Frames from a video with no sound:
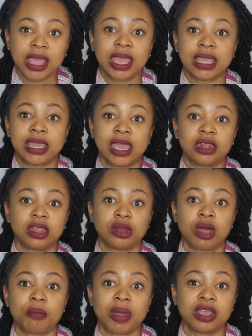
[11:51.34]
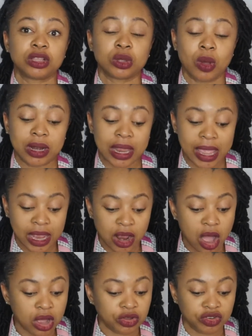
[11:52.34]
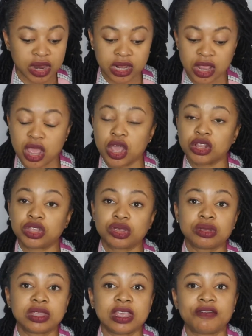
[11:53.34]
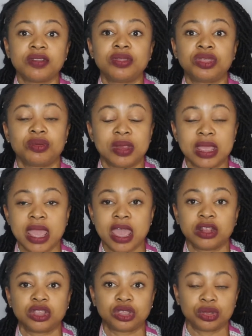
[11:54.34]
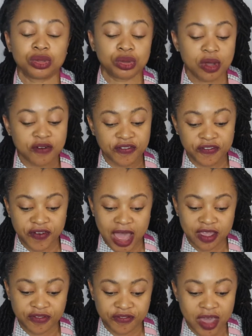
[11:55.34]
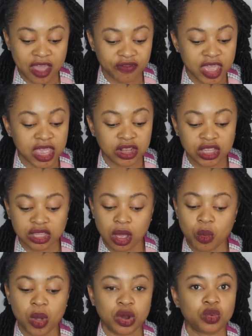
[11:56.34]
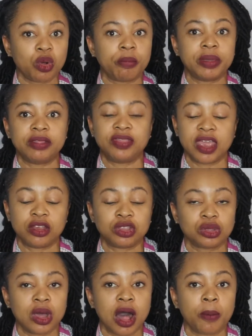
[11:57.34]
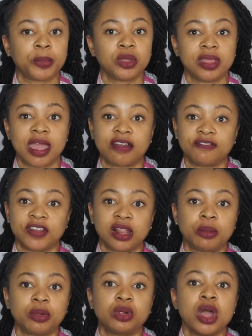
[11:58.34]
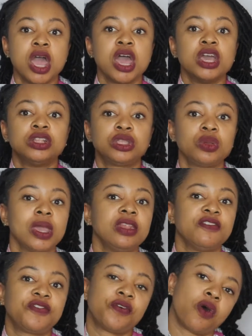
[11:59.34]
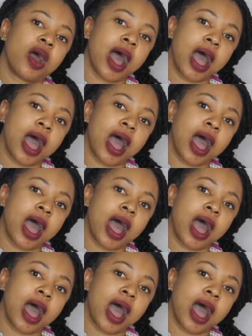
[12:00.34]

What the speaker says: Again, the number is 1-800-273-8255, and someone will be there to help you. They are available 24